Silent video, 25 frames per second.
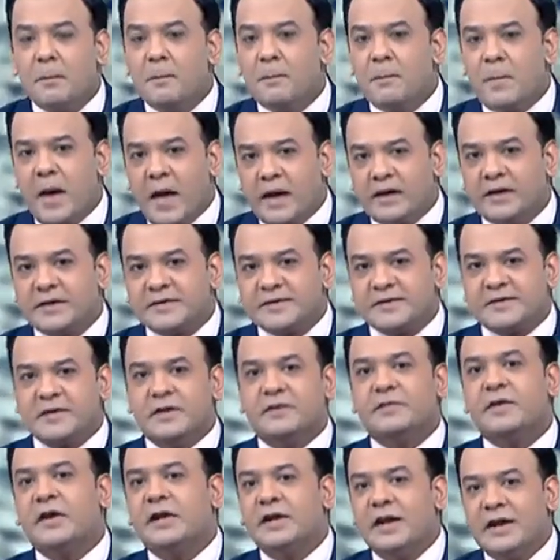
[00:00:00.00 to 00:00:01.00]
mega
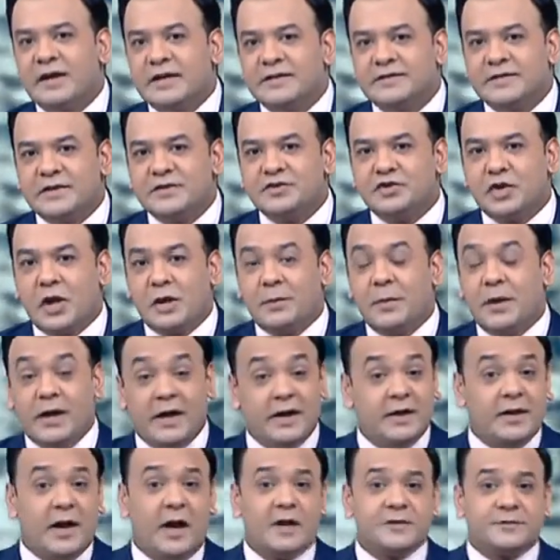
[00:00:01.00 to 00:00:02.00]
survey, ladies and
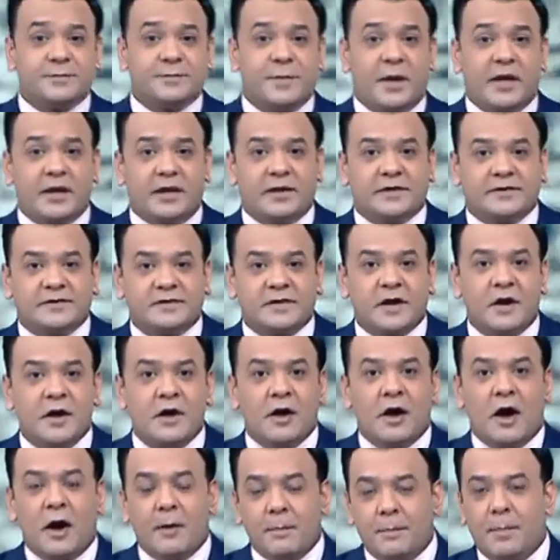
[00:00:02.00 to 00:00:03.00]
gentlemen, India's biggest,
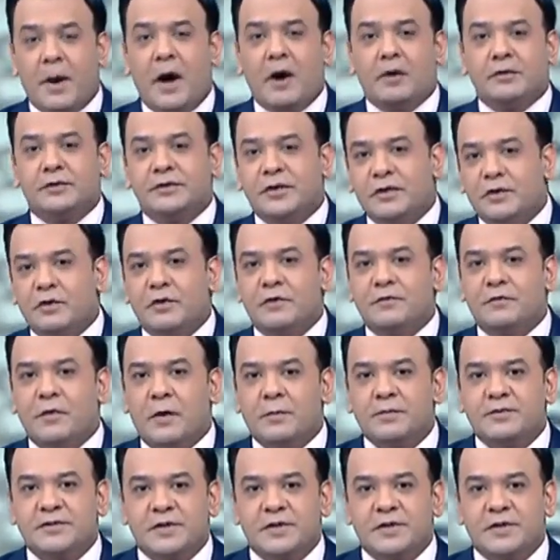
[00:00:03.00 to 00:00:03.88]
about the Uniform